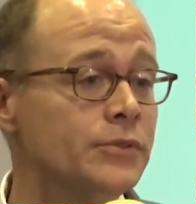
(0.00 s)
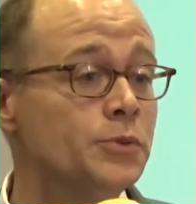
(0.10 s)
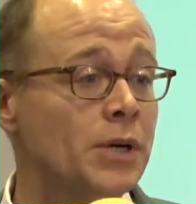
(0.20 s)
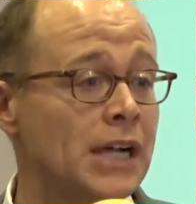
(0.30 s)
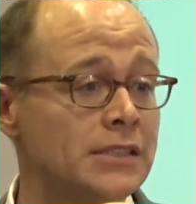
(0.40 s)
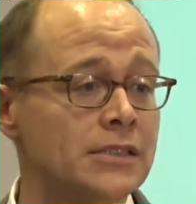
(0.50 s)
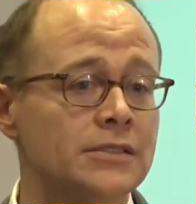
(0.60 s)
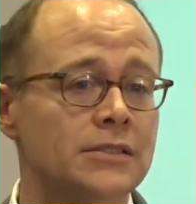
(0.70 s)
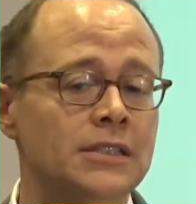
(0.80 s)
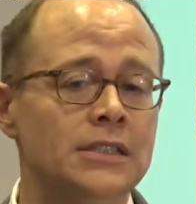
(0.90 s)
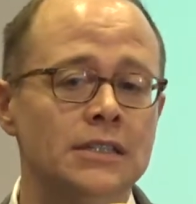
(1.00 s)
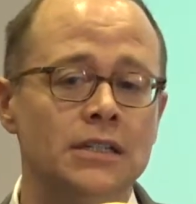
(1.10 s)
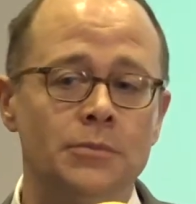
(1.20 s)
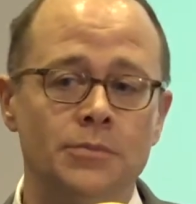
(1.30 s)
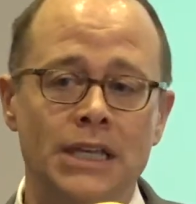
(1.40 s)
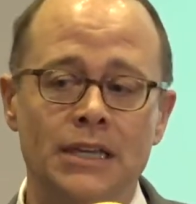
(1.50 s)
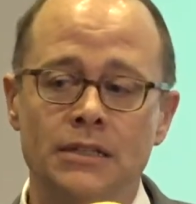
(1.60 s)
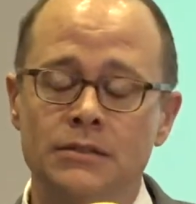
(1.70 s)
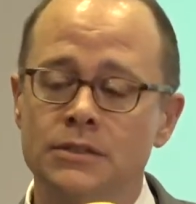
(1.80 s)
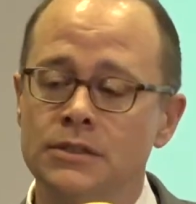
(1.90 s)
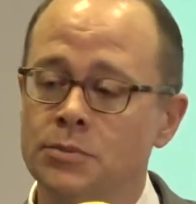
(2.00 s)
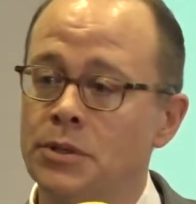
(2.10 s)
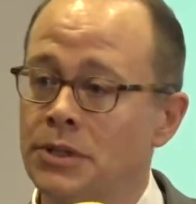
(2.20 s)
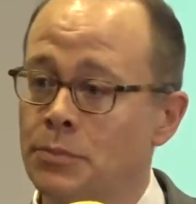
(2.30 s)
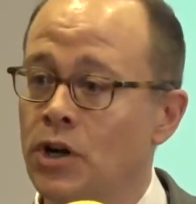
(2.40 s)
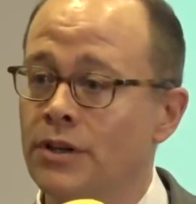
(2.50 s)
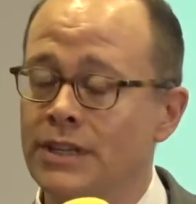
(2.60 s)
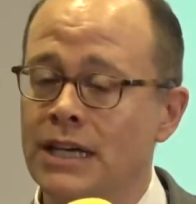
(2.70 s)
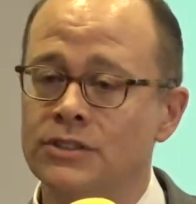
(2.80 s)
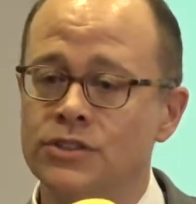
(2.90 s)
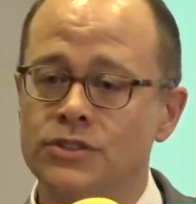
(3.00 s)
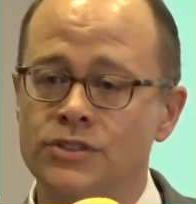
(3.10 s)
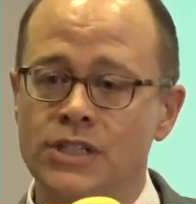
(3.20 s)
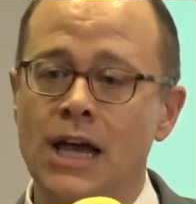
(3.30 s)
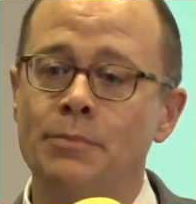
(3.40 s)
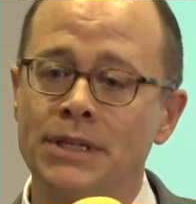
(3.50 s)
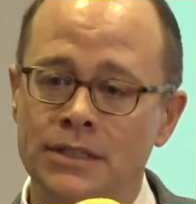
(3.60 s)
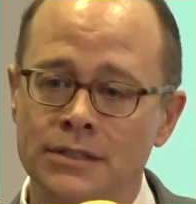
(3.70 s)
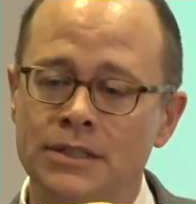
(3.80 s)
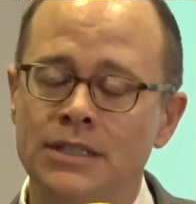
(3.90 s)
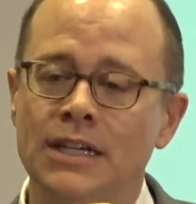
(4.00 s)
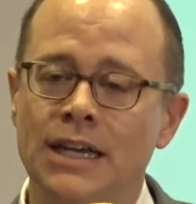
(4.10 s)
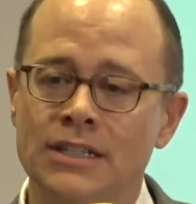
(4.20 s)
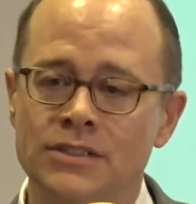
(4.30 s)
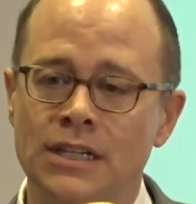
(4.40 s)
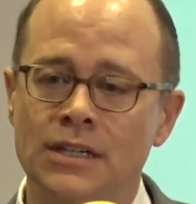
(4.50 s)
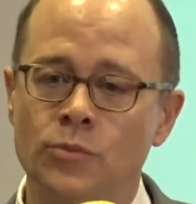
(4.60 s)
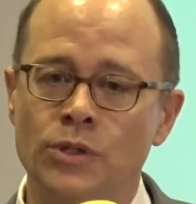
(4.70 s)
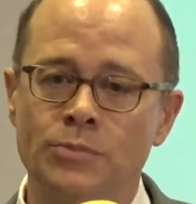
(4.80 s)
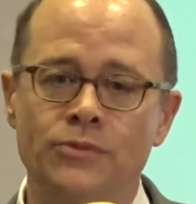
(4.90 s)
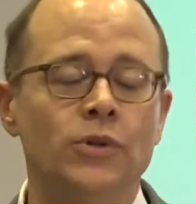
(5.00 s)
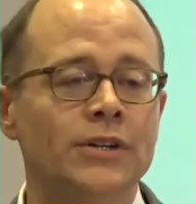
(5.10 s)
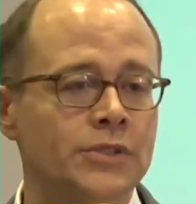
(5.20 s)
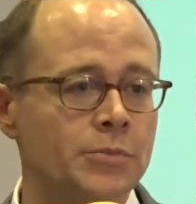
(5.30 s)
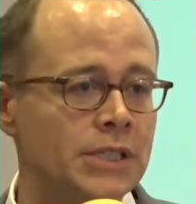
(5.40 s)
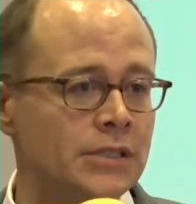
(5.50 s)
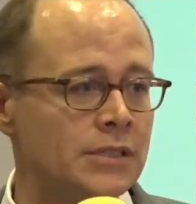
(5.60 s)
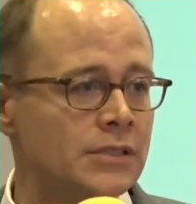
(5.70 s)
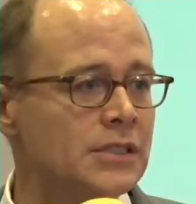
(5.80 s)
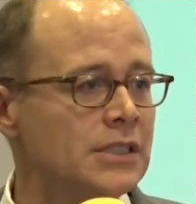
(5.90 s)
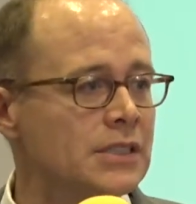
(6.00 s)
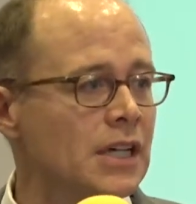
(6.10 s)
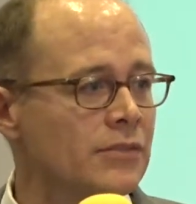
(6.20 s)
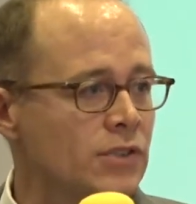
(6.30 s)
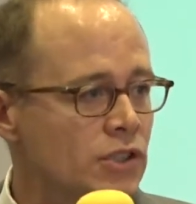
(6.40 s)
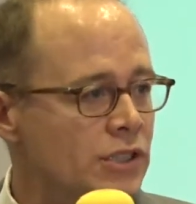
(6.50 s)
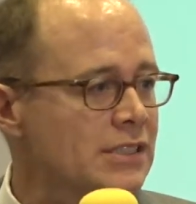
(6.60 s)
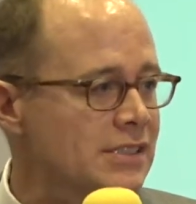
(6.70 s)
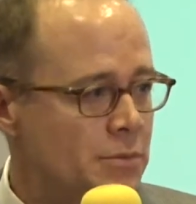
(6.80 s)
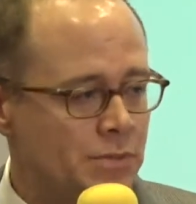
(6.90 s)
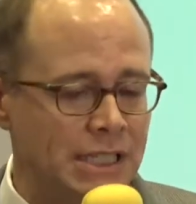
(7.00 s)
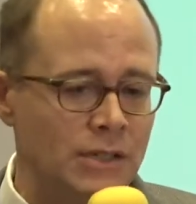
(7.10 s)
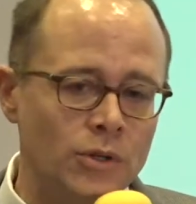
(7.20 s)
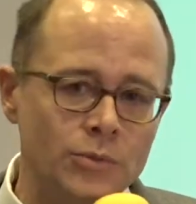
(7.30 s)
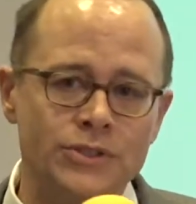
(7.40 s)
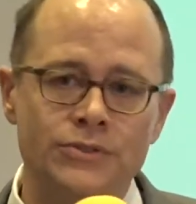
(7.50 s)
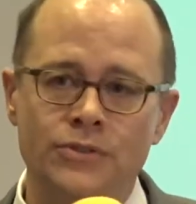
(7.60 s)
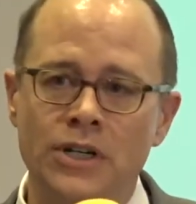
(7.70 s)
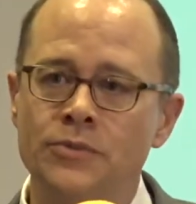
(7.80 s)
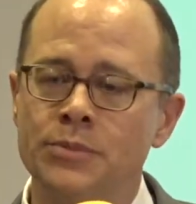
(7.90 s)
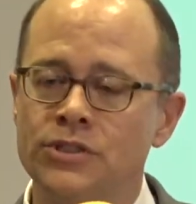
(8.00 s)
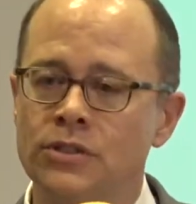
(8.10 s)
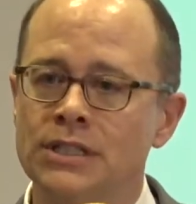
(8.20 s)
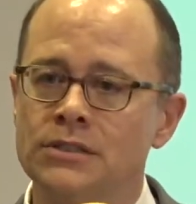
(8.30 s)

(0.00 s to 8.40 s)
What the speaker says: practice began to be a big part of that. Just stopping as I went before every meal, kind of looking deeply at what was in front of me, trying